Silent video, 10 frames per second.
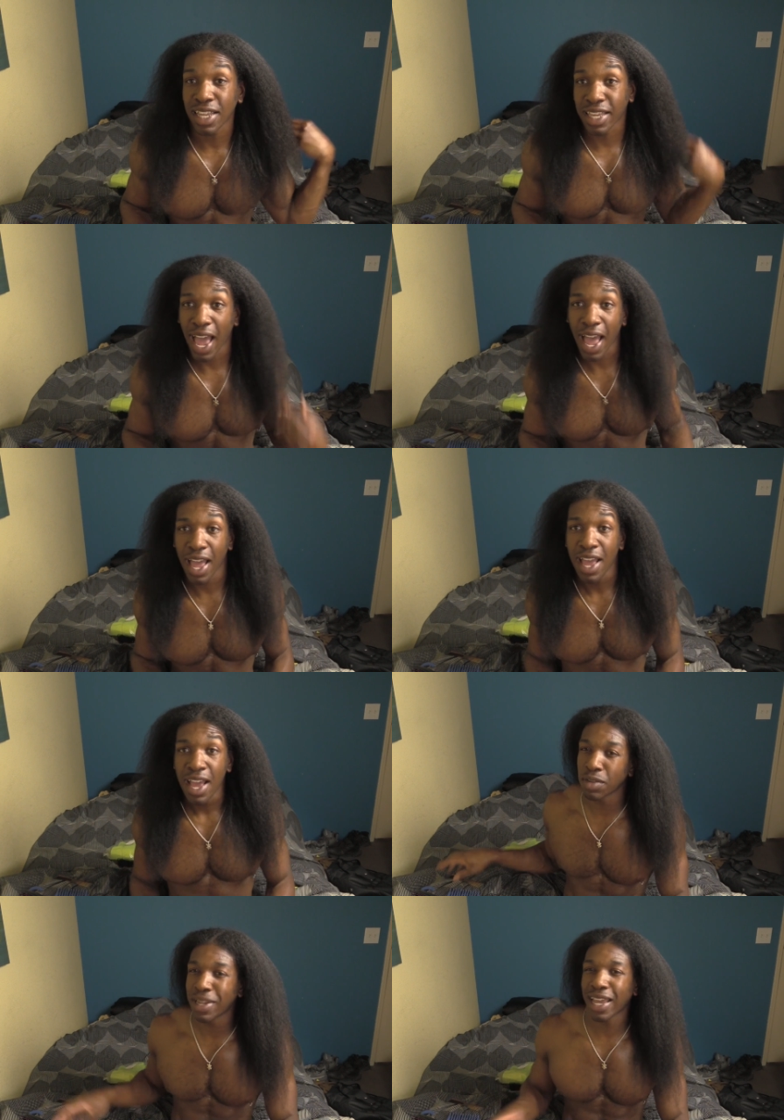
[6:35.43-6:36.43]
yeah,
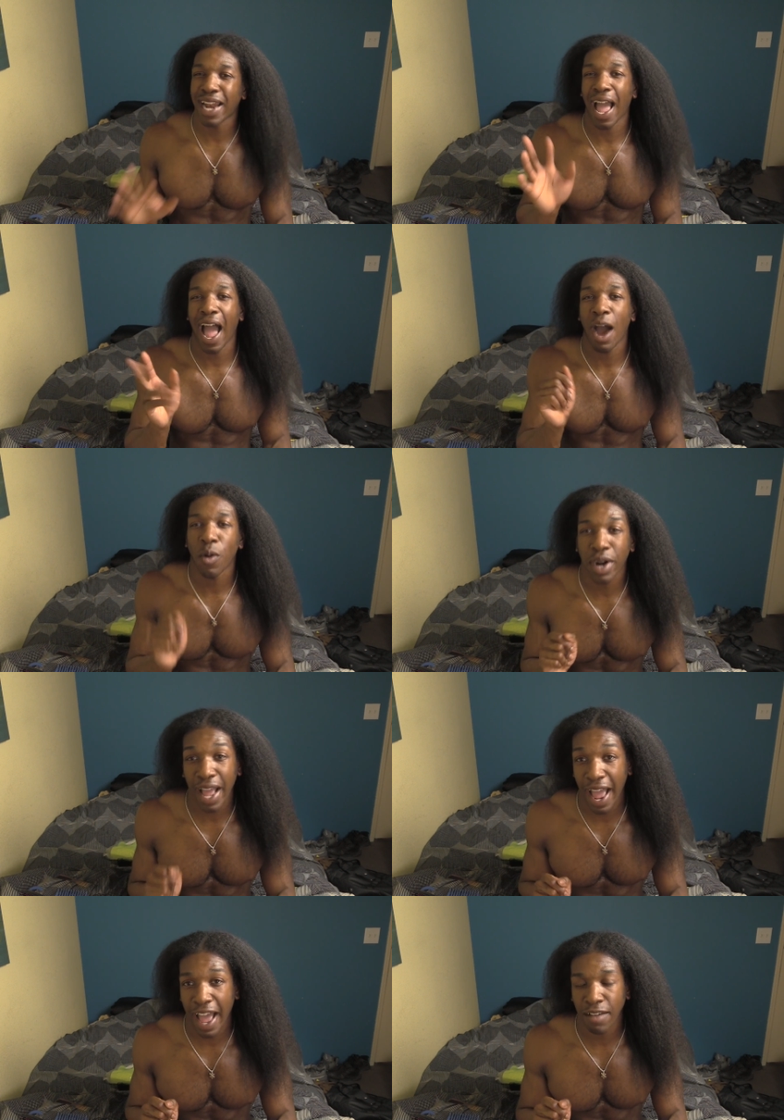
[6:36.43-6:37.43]
it took me like an hour and
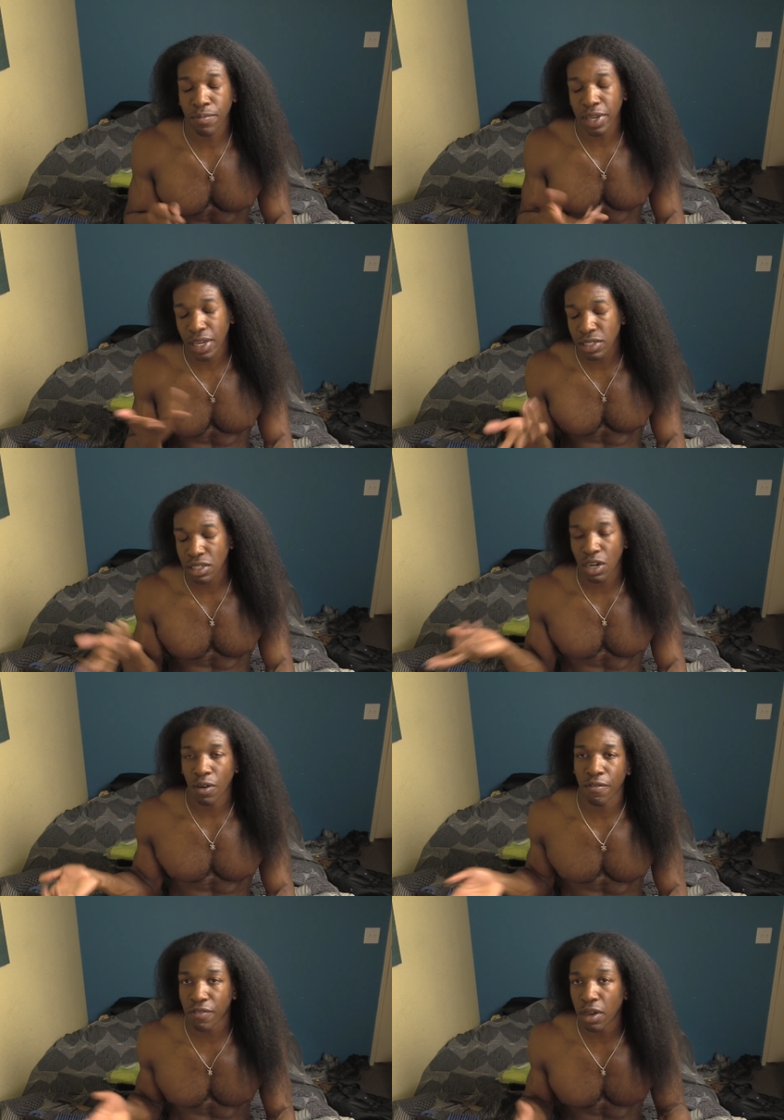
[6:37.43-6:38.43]
a half because, you
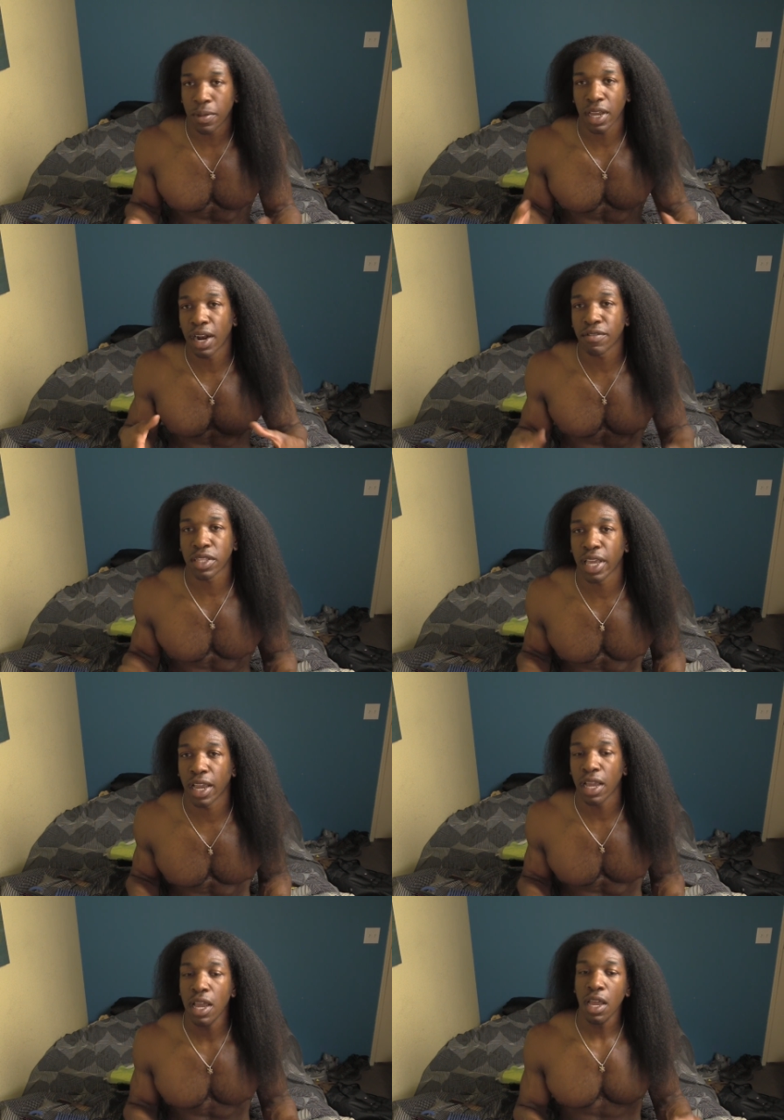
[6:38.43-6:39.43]
know, filming and
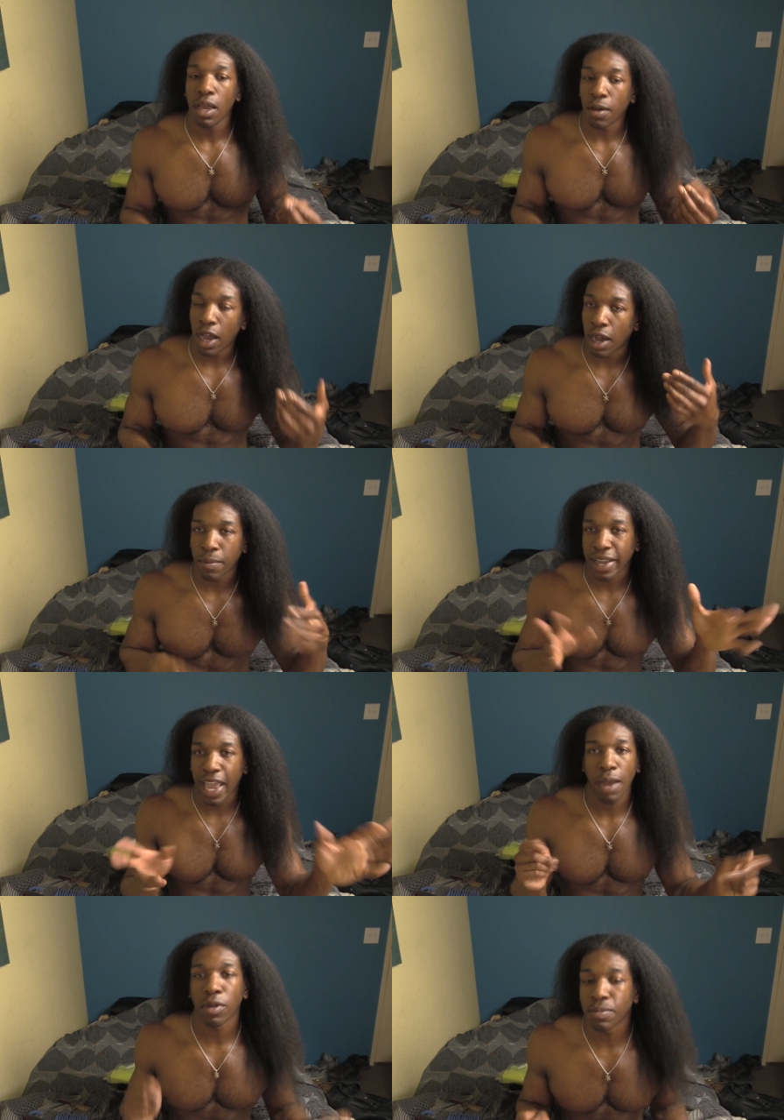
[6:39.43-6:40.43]
everything, my
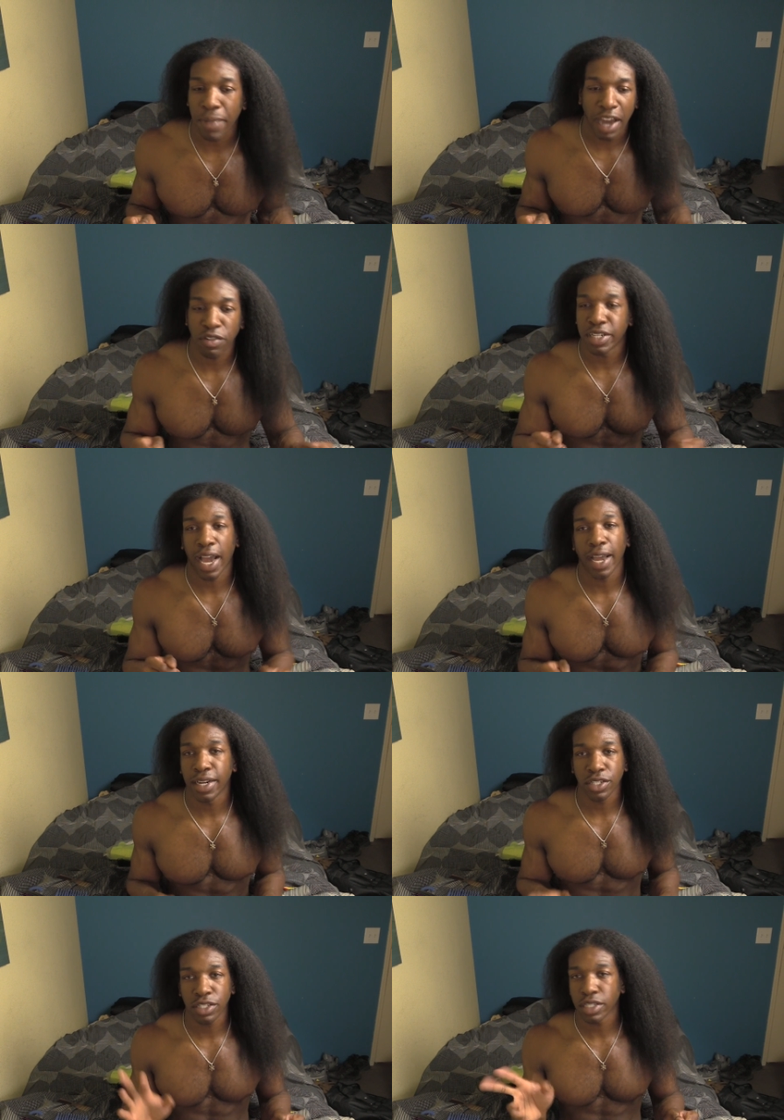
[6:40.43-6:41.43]
camera battery
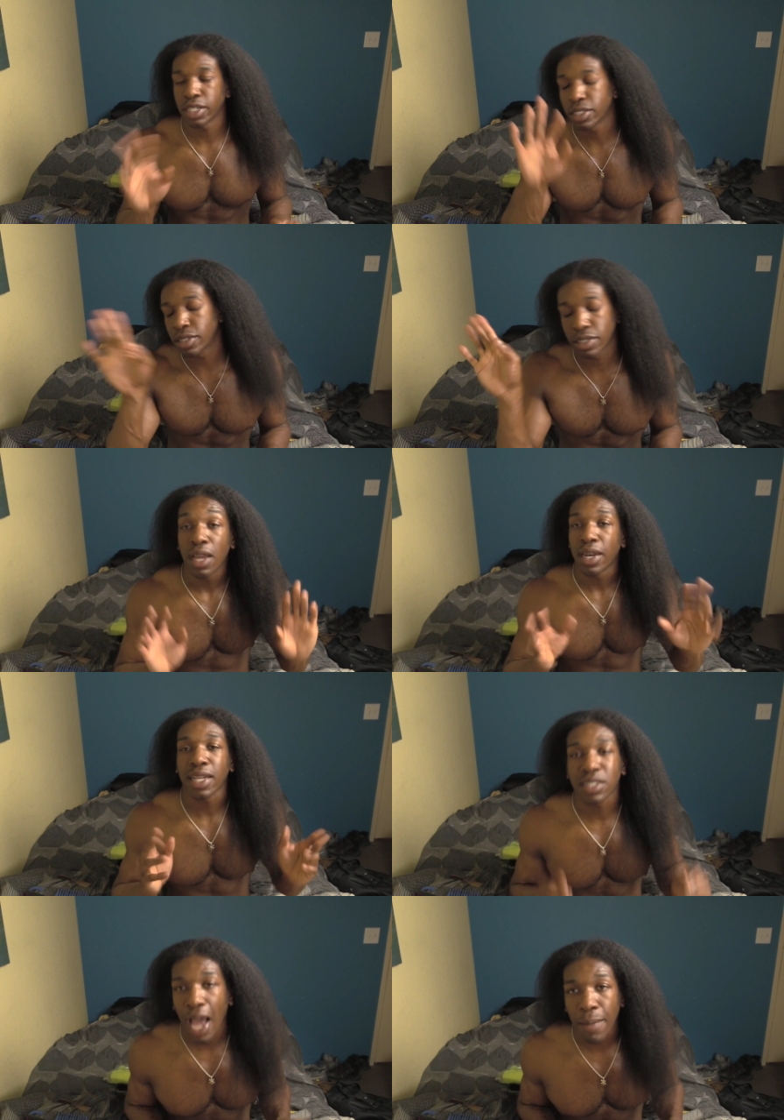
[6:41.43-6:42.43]
dying and shit.
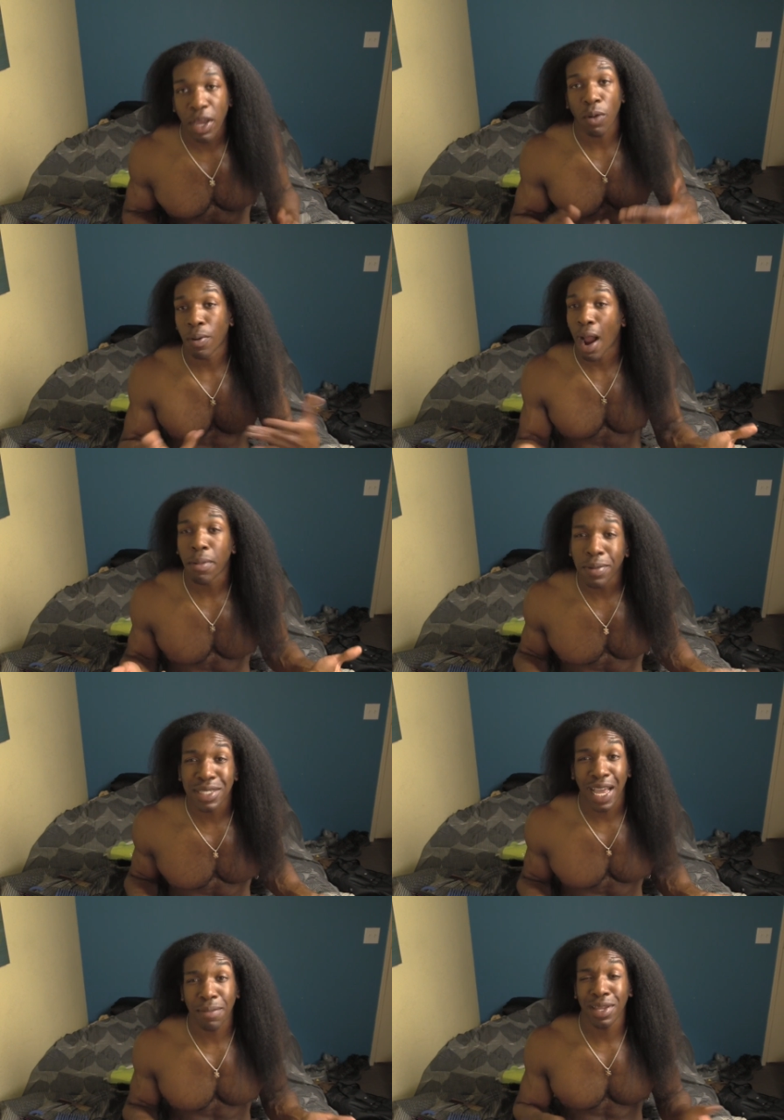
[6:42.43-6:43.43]
Next time it'll
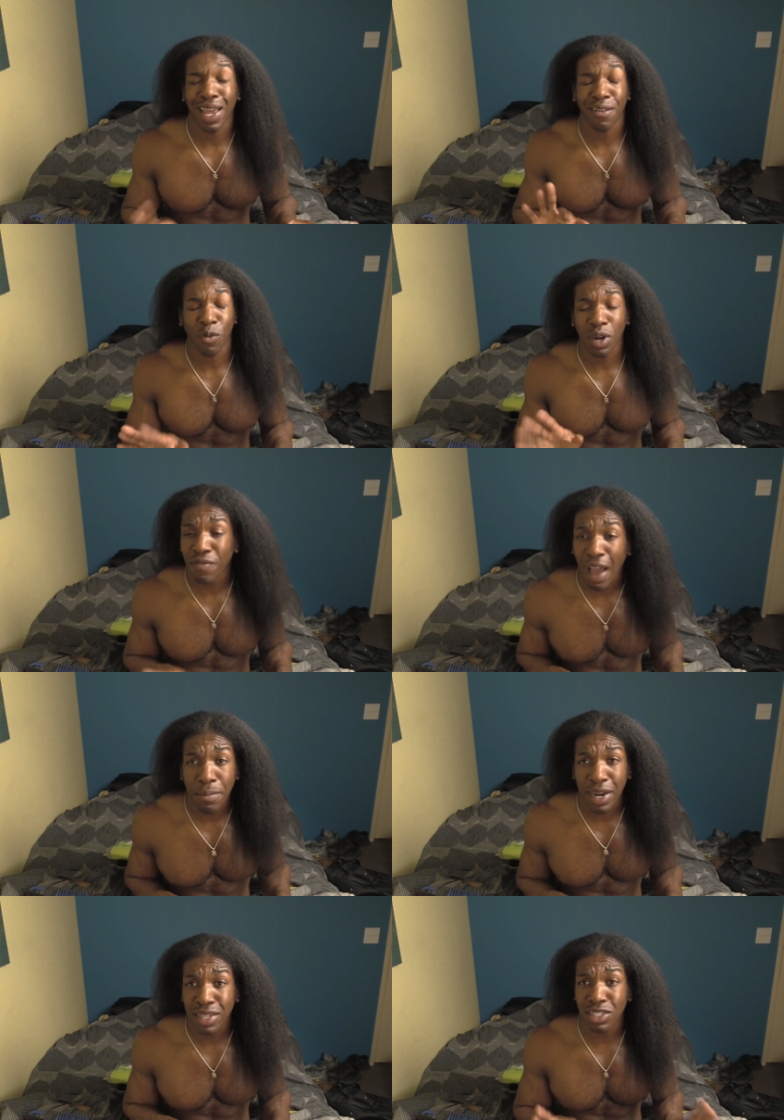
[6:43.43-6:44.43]
probably take me like
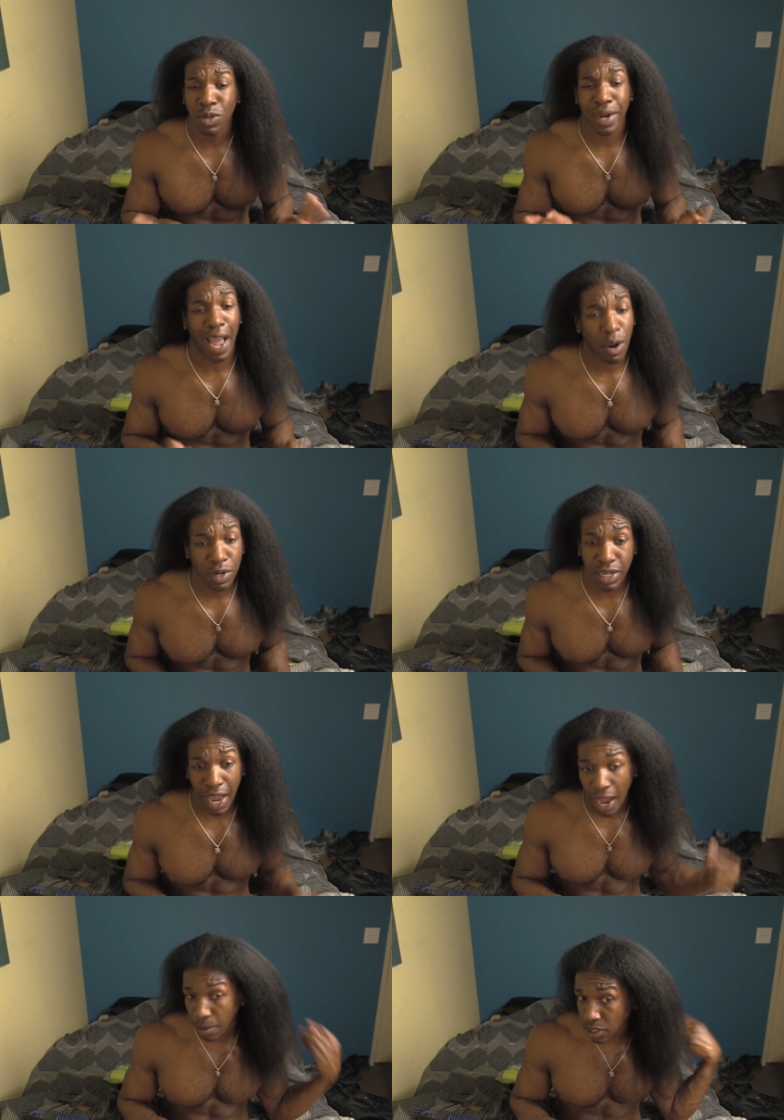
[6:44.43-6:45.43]
45 minutes to an hour
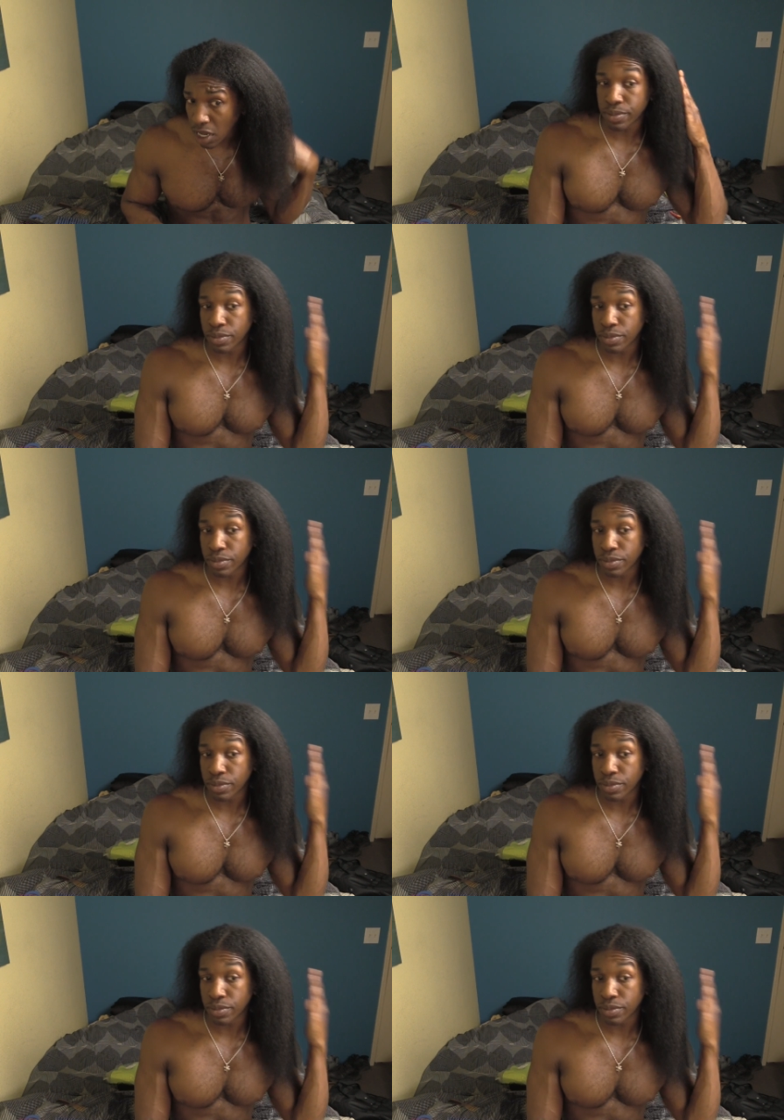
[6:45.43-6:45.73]
tops.